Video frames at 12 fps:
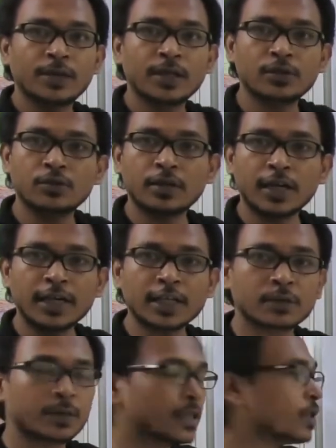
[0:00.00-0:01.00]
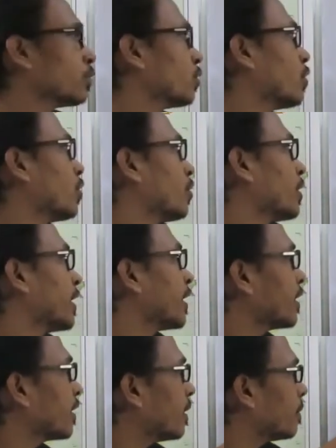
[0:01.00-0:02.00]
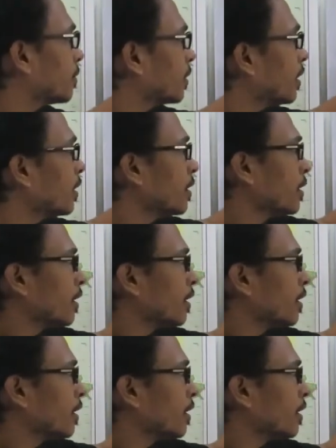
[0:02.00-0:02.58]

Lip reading: There is no third expression, so control directly come to the